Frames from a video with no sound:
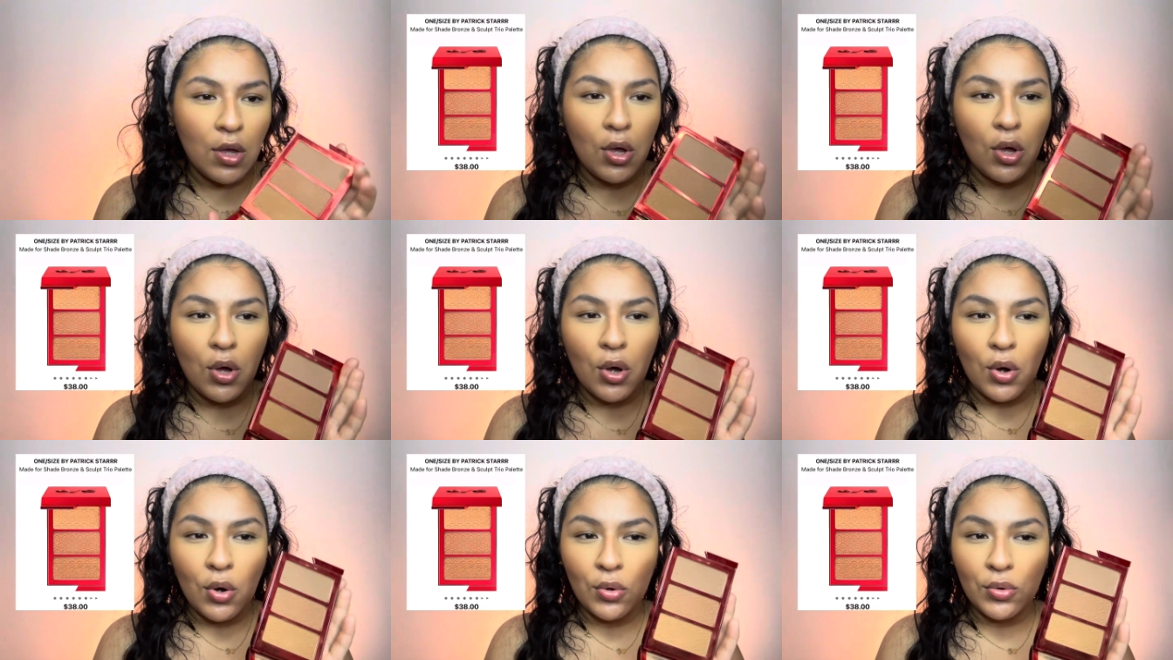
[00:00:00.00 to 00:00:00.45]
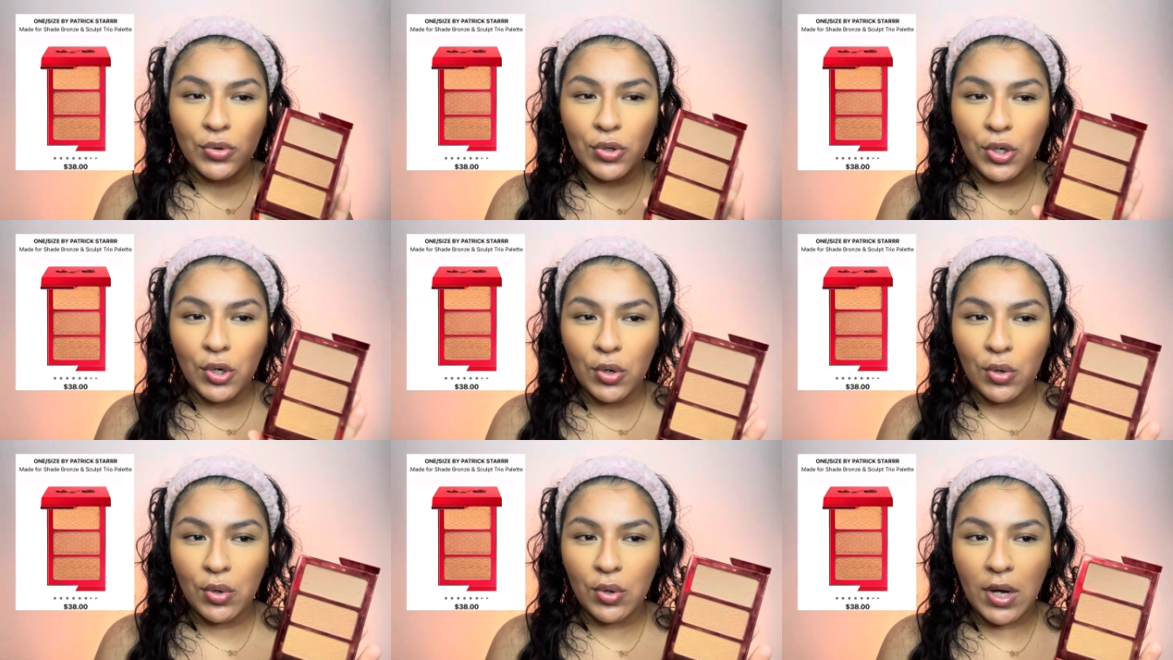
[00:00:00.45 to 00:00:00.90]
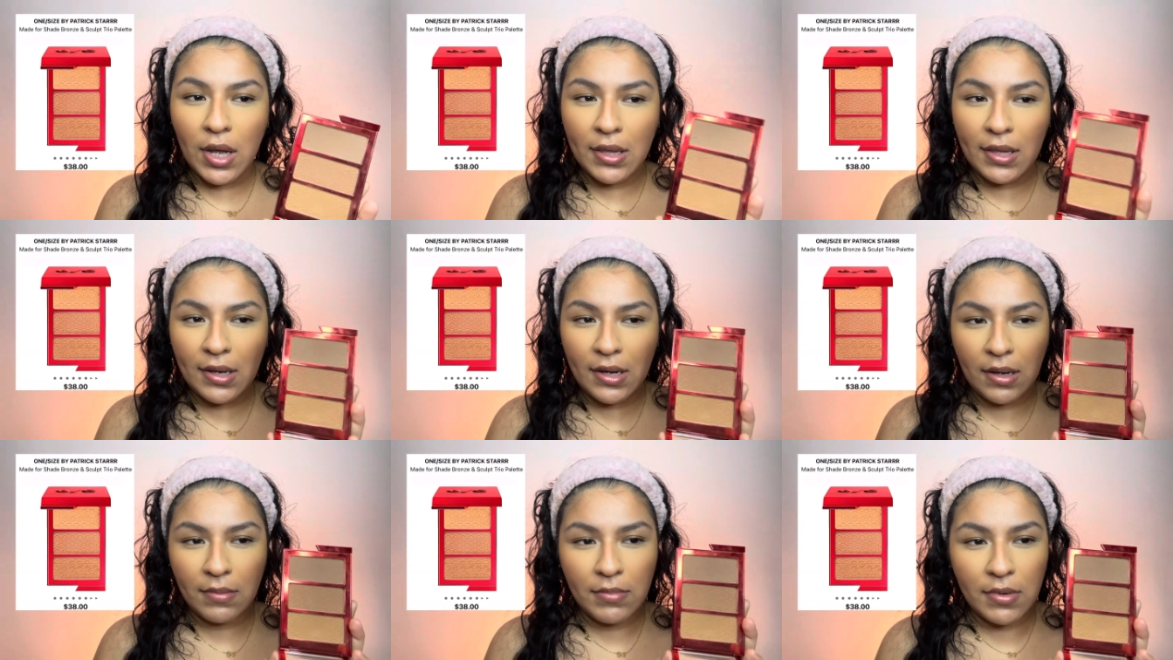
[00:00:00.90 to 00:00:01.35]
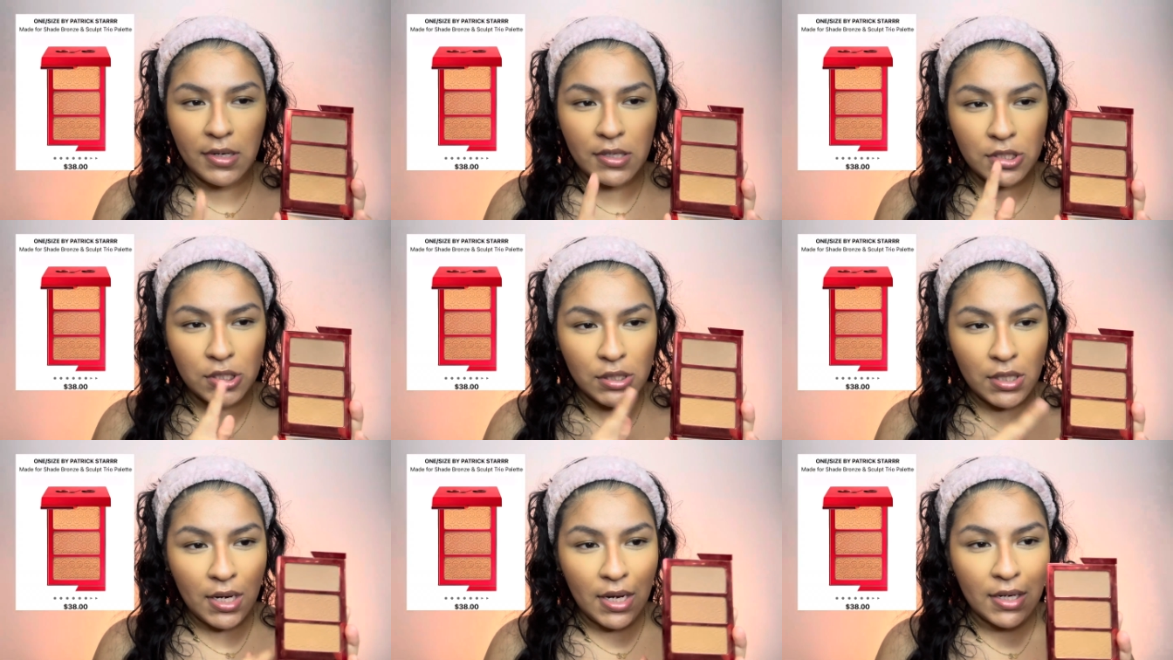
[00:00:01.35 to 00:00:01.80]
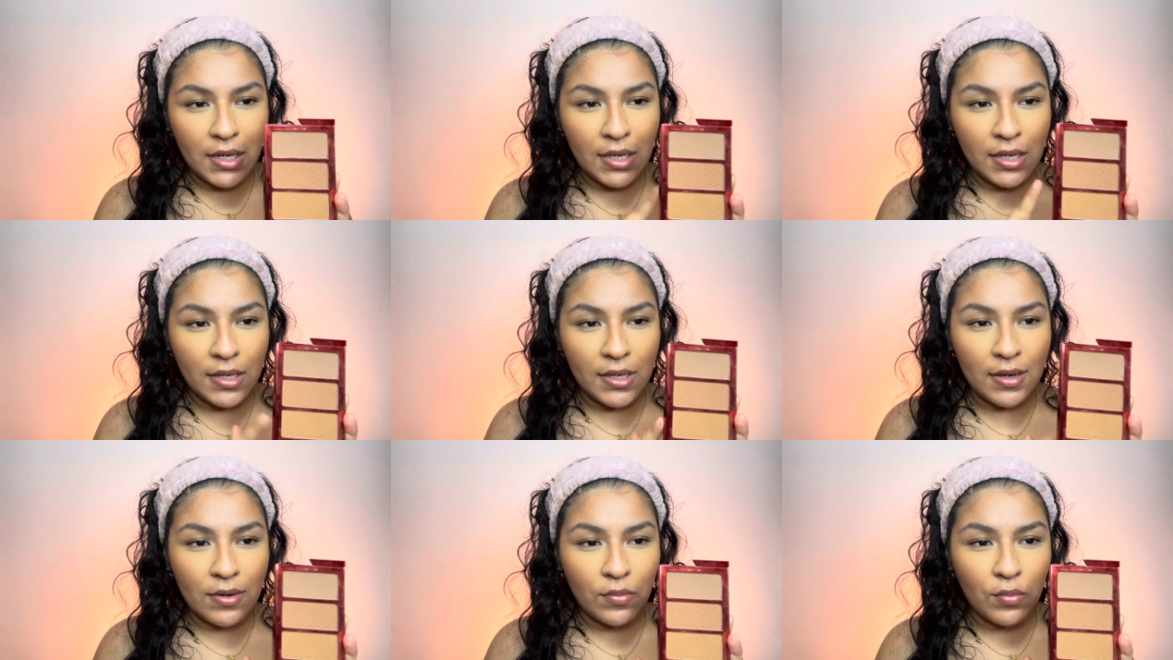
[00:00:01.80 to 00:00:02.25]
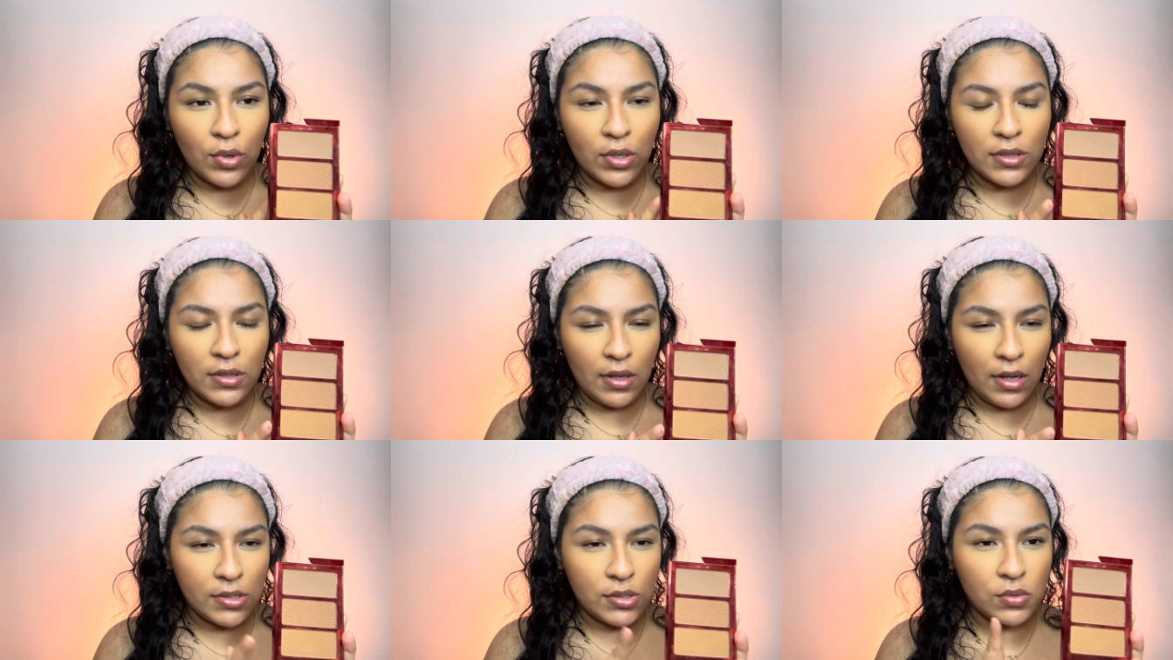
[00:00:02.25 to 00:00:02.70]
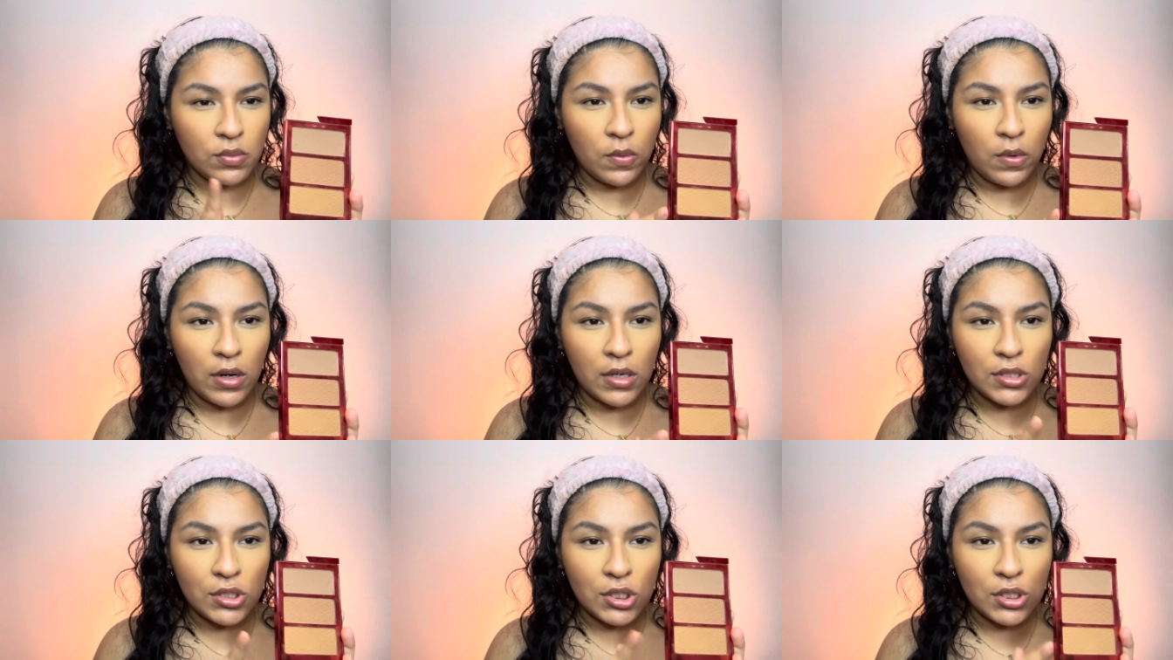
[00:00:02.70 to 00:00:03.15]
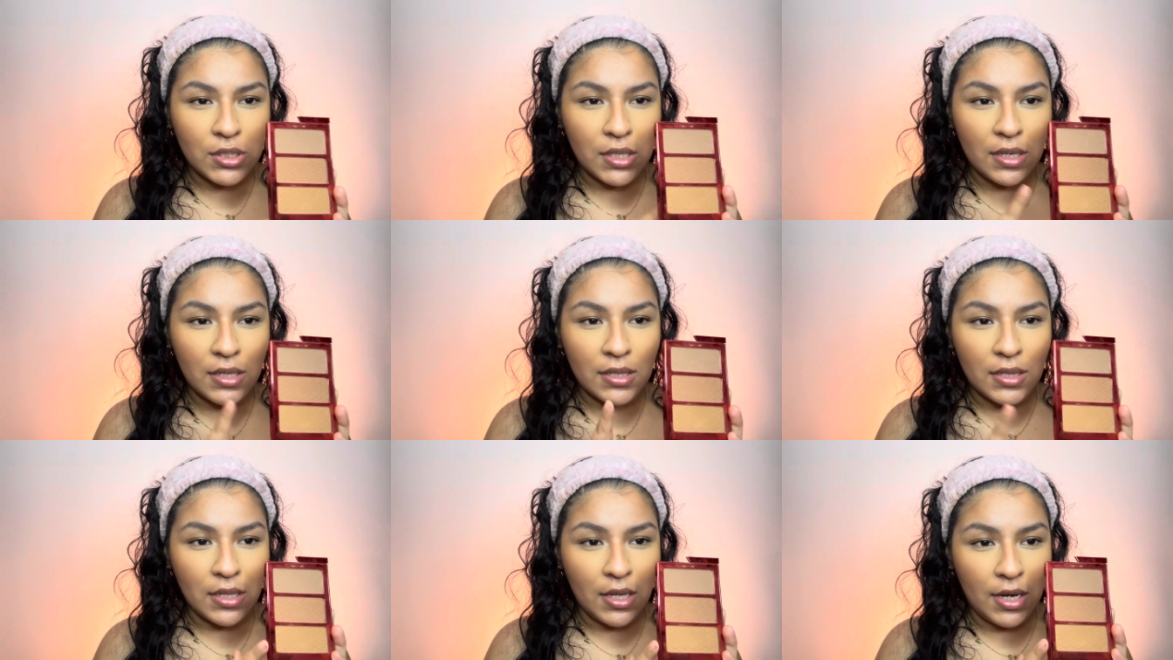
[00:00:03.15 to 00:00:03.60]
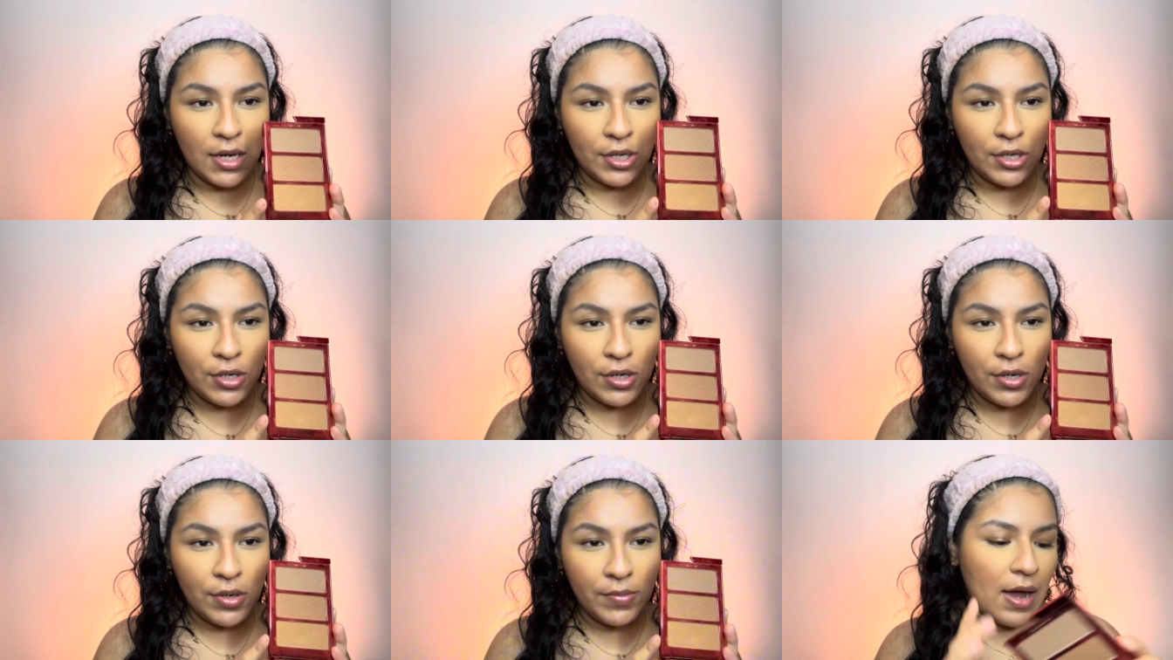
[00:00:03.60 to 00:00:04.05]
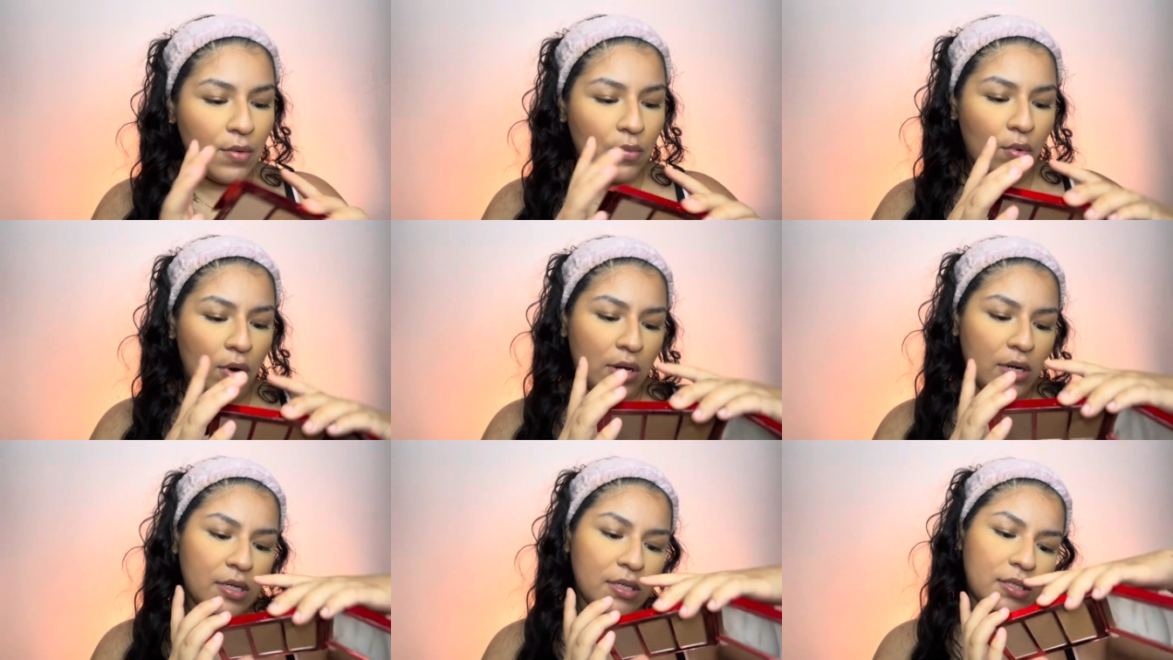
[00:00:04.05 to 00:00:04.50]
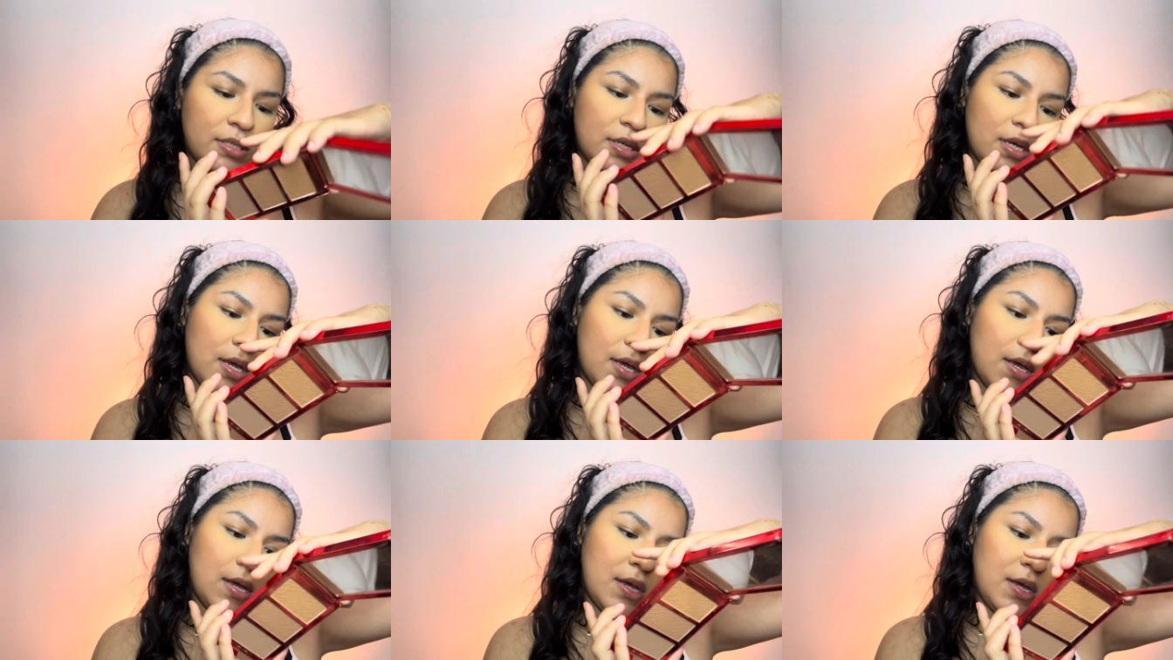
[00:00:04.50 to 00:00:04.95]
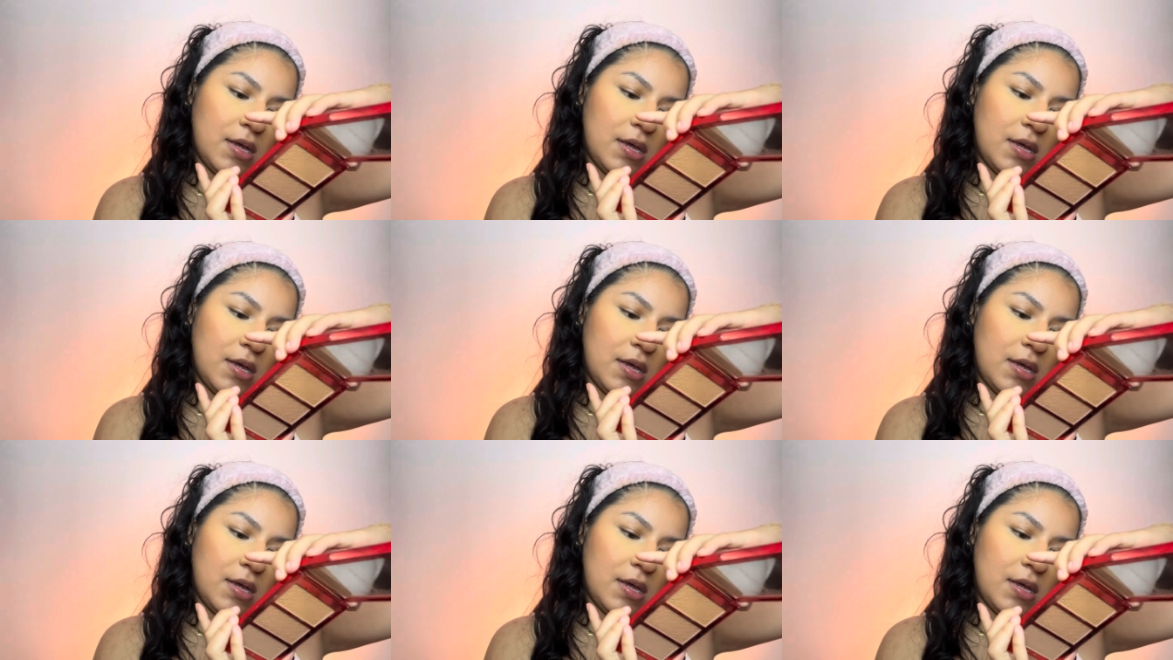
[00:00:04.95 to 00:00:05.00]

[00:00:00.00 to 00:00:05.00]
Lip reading: Although I think I'm gonna try to get one that's one shade lighter. I want to say